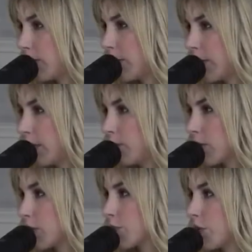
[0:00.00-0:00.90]
we did
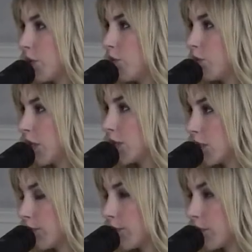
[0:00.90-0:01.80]
was when you went to
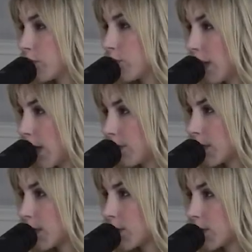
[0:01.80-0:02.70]
the first rehab
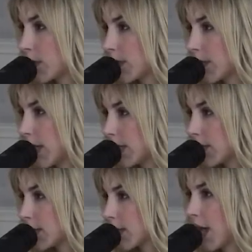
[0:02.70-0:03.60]
center in the
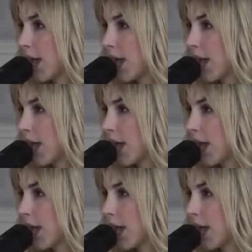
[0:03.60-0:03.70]
States.